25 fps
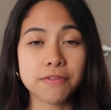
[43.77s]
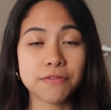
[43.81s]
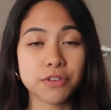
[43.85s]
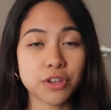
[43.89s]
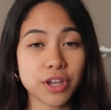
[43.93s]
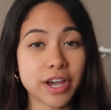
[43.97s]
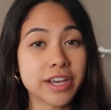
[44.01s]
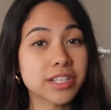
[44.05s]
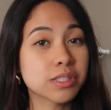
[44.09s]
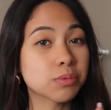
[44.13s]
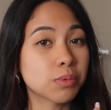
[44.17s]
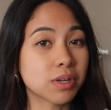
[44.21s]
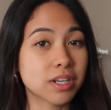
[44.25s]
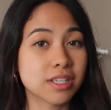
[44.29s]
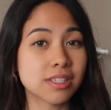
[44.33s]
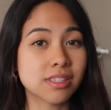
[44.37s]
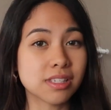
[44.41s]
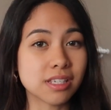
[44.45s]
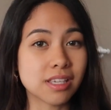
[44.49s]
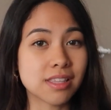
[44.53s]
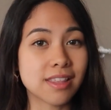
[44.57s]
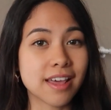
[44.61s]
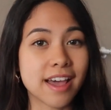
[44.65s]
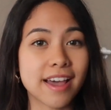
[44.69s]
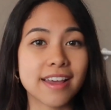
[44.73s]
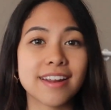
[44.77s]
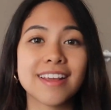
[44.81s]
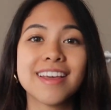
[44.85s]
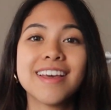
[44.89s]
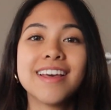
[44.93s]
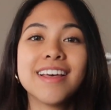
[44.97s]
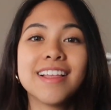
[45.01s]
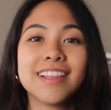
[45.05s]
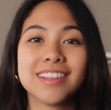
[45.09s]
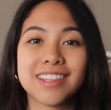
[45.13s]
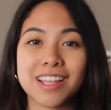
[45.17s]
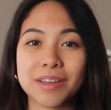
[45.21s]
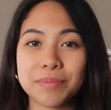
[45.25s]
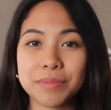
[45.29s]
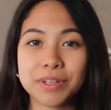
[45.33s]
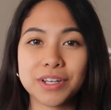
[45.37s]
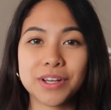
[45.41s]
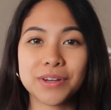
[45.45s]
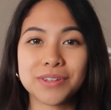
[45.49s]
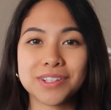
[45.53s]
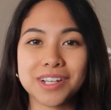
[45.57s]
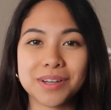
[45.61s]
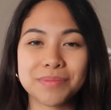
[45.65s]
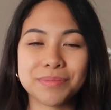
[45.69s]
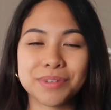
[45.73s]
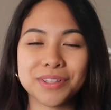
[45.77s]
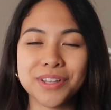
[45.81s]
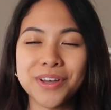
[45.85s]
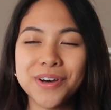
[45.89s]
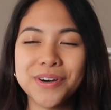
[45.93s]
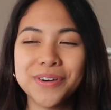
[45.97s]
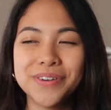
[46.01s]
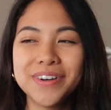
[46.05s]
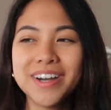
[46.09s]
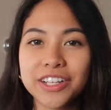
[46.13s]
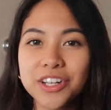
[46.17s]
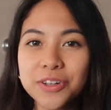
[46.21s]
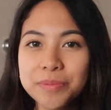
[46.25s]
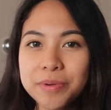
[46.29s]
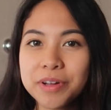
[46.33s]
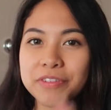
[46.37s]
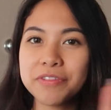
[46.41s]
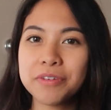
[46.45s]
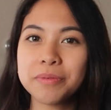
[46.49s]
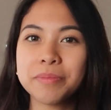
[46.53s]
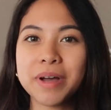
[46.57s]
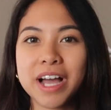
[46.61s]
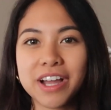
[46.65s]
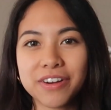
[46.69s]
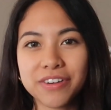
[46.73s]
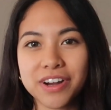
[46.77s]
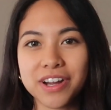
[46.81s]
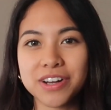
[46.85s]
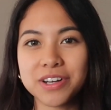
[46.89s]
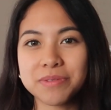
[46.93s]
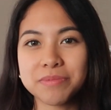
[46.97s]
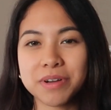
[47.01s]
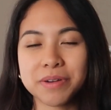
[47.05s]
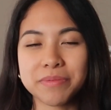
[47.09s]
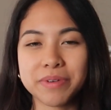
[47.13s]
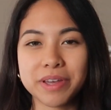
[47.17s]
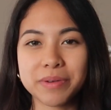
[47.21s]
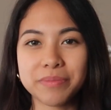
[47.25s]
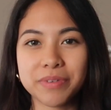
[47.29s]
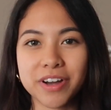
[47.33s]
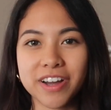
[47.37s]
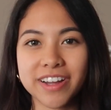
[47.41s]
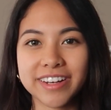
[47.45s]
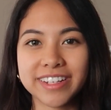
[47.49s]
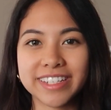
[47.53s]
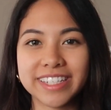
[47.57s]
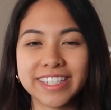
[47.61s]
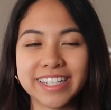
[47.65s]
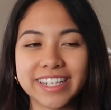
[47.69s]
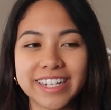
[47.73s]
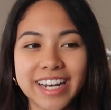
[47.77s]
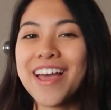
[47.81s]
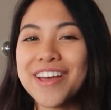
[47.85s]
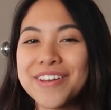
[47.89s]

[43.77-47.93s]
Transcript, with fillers: If you guys wanna see that, let me know down below. A little bit of a background about my body.